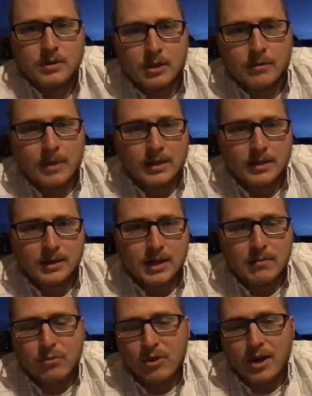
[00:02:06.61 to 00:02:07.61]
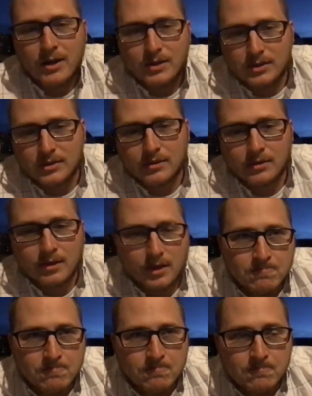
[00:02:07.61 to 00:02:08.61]
They're about the same price, and
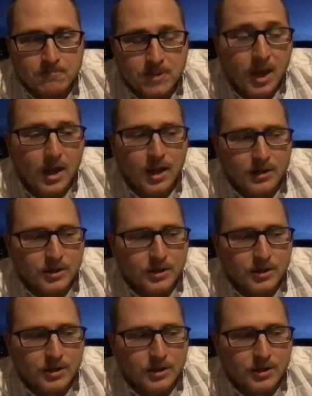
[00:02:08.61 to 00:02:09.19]
yeah,